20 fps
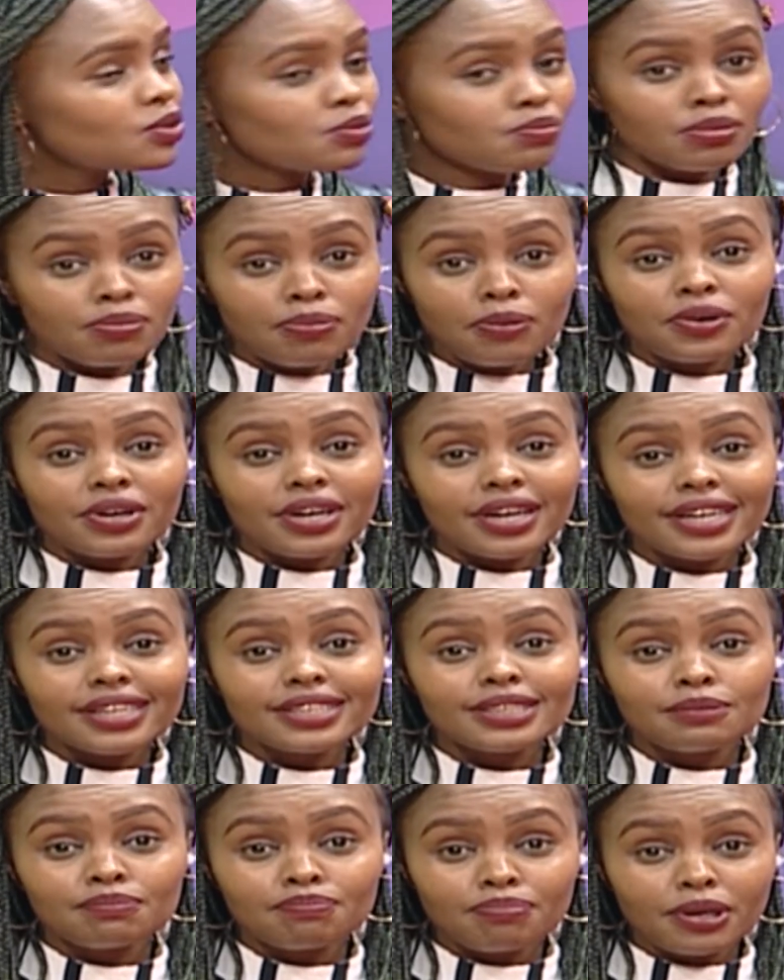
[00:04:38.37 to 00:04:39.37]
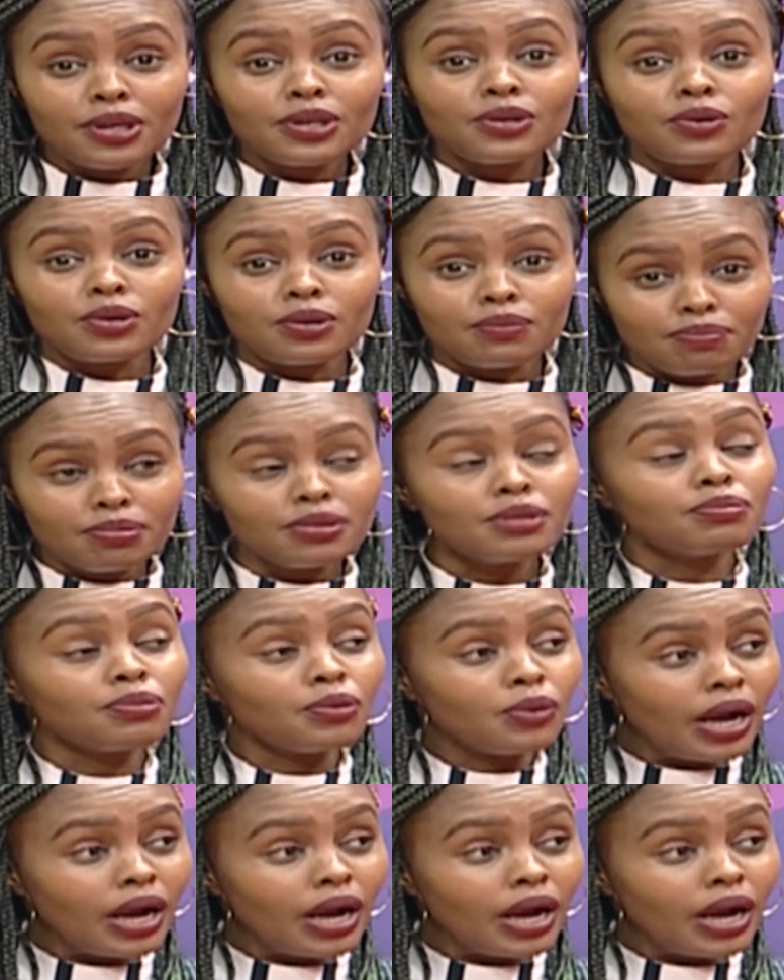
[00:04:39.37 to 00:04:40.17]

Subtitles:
People really depend on people,